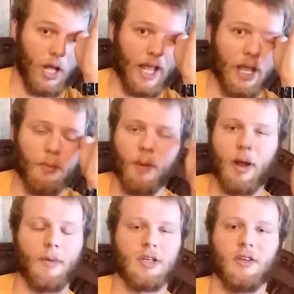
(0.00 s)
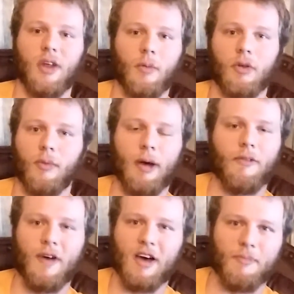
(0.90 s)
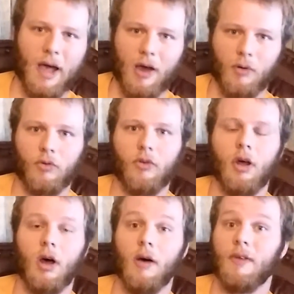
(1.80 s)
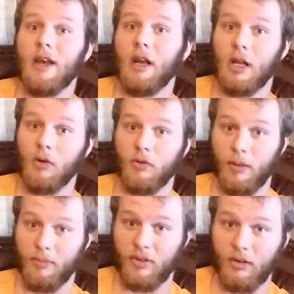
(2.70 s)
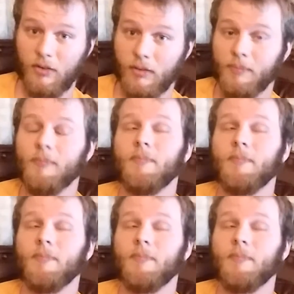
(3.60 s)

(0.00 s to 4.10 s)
I can't remember how much he said it was, about 5 pounds of an illegal substance.